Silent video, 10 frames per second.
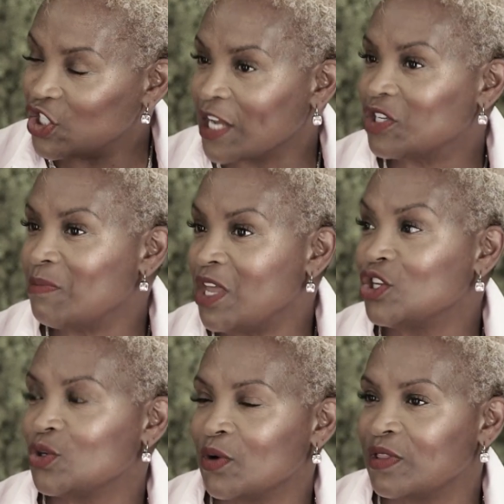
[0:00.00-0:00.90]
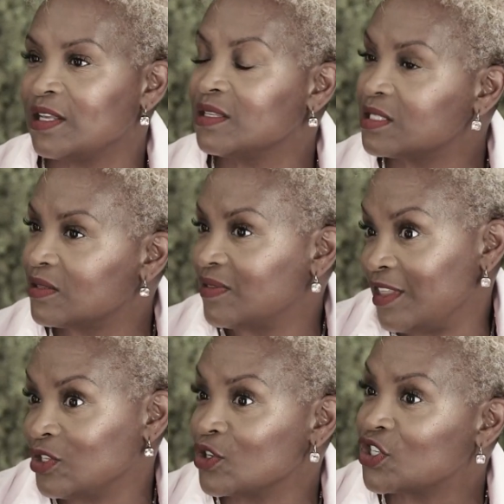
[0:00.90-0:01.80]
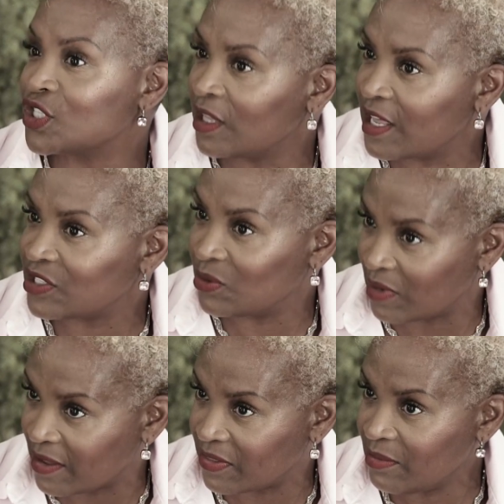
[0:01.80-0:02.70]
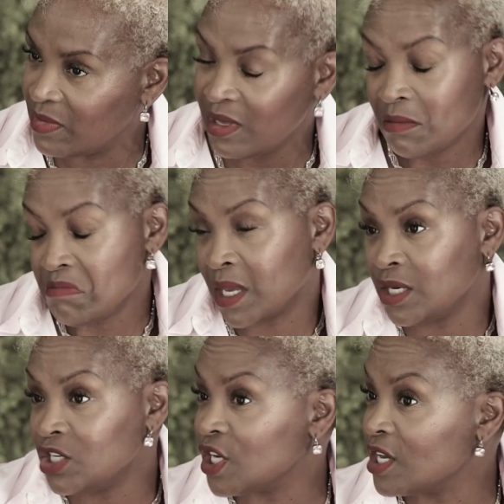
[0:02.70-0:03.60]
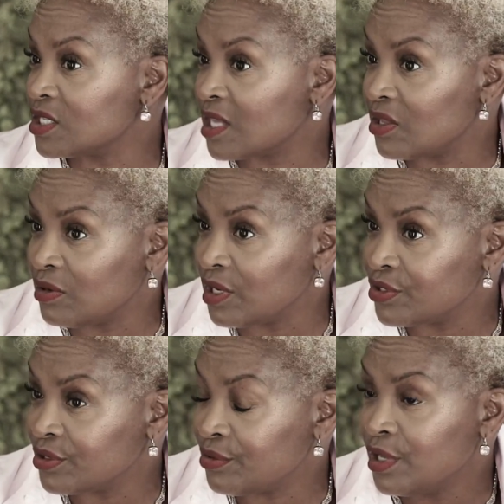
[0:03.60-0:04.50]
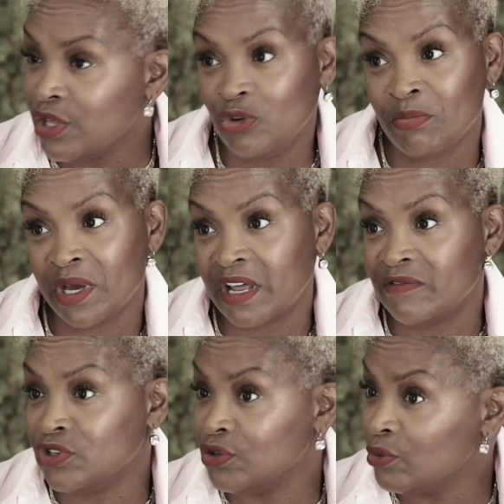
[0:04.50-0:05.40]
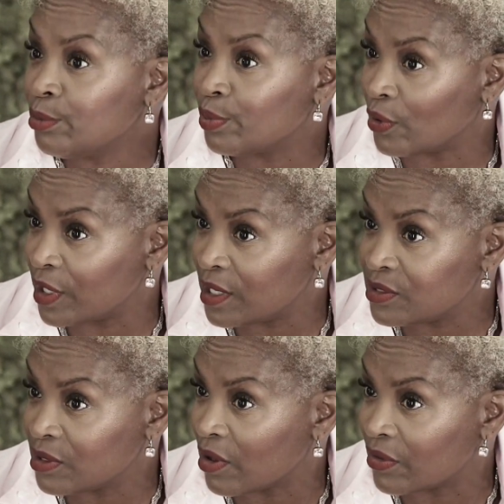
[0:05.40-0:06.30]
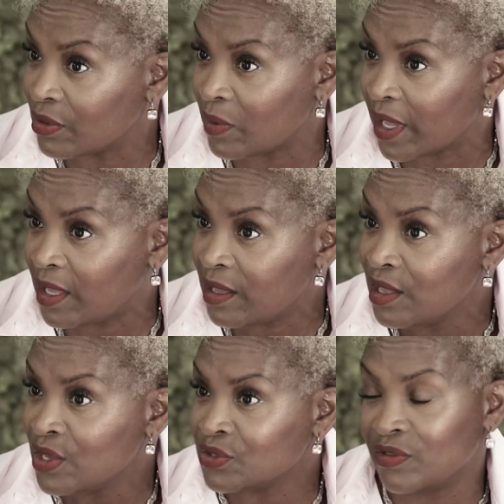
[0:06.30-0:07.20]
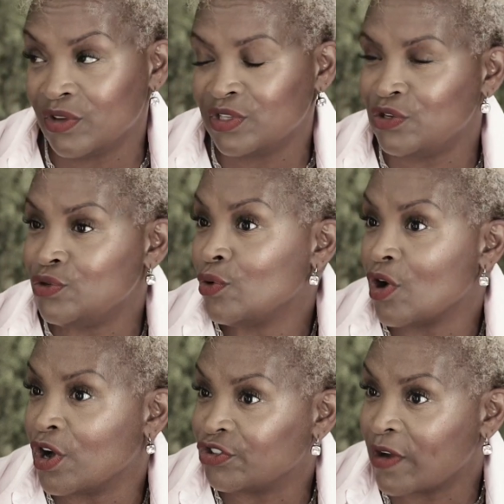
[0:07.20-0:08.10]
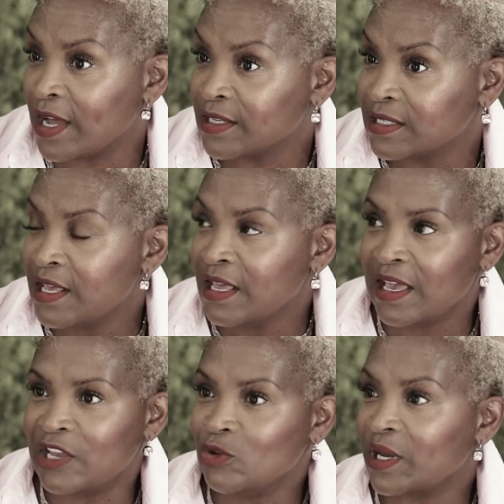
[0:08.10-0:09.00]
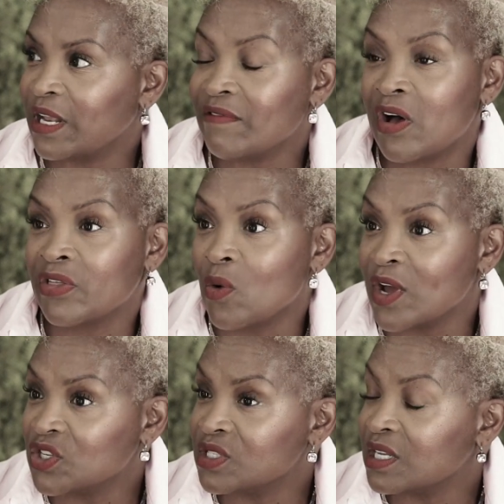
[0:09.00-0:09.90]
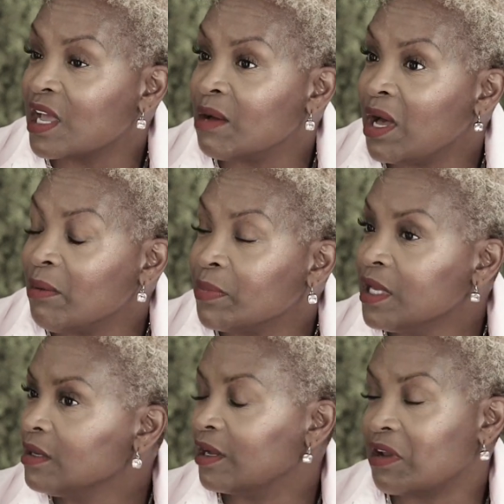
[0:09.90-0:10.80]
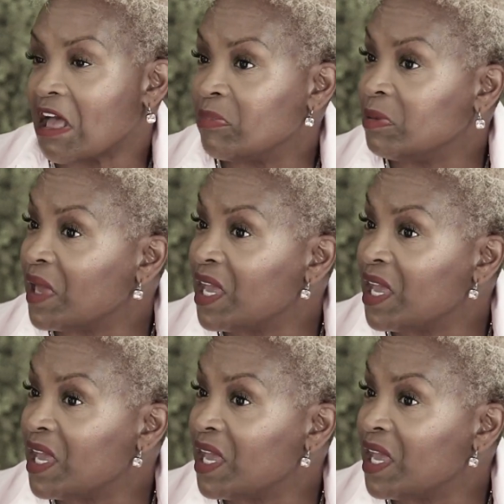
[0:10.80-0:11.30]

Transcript: and check to make sure that things are still as you like them. Make any changes that you need to. You might have new employees along the way, so they'll need new contracts, and you might have other questions that come up. Unhappy